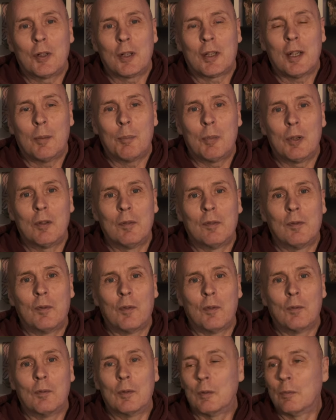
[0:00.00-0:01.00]
a couple
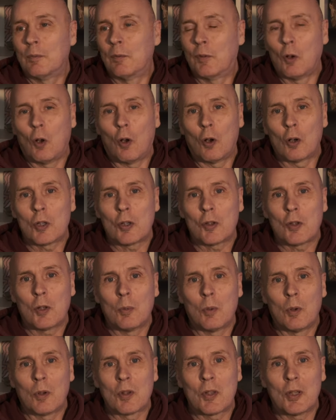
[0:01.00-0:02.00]
of vlogs
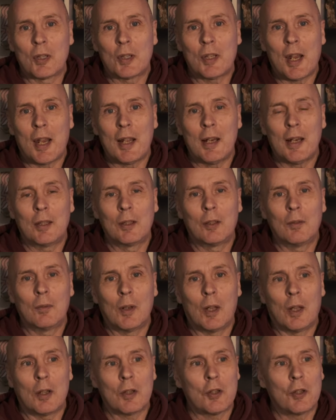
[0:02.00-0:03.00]
towards the tail end of
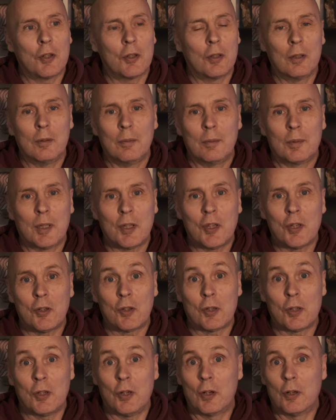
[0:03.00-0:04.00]
last year,
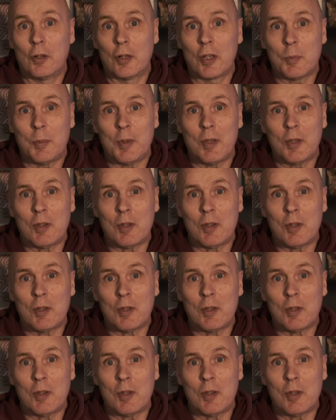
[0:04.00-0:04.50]
this year has been